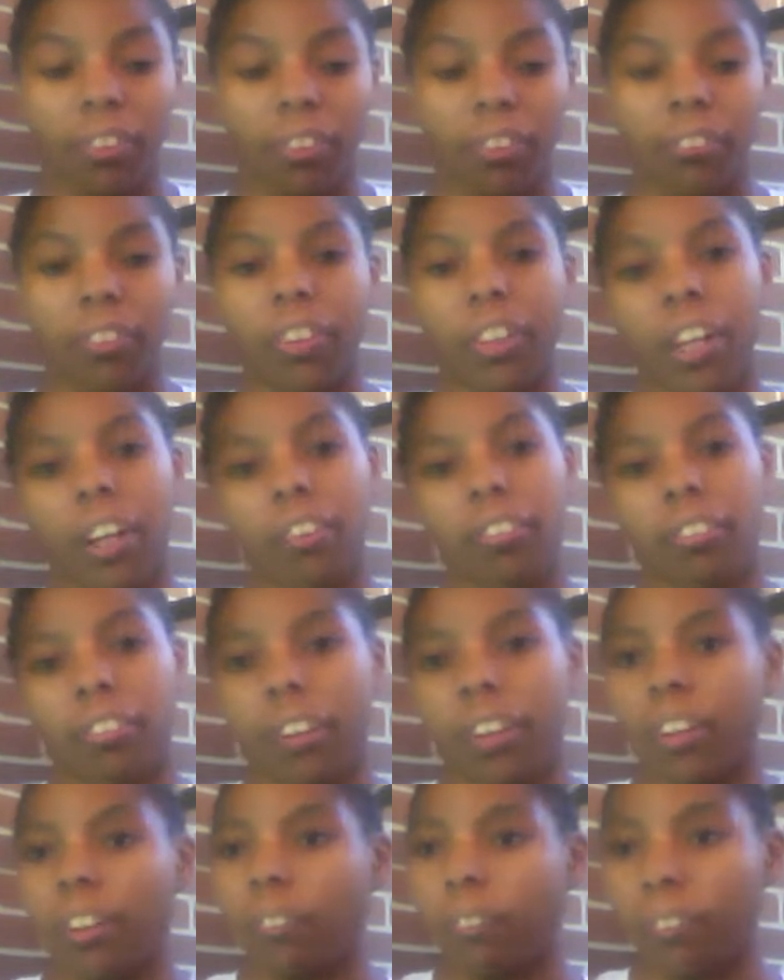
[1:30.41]
a relaxer
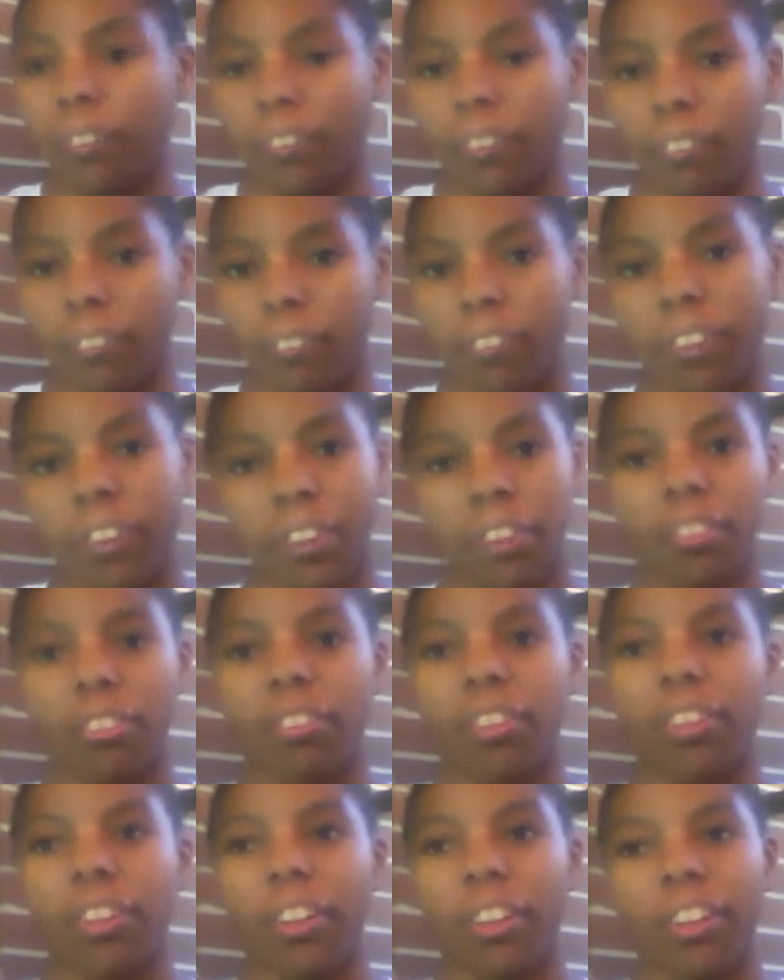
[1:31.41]
and a perm in case
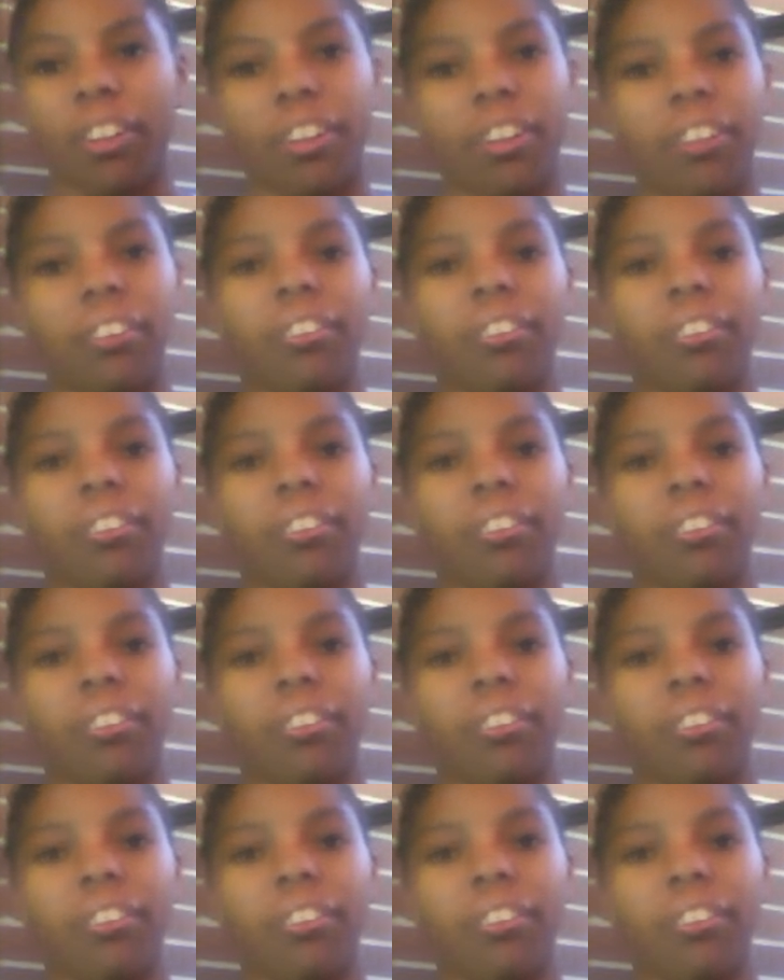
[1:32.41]
you didn't know.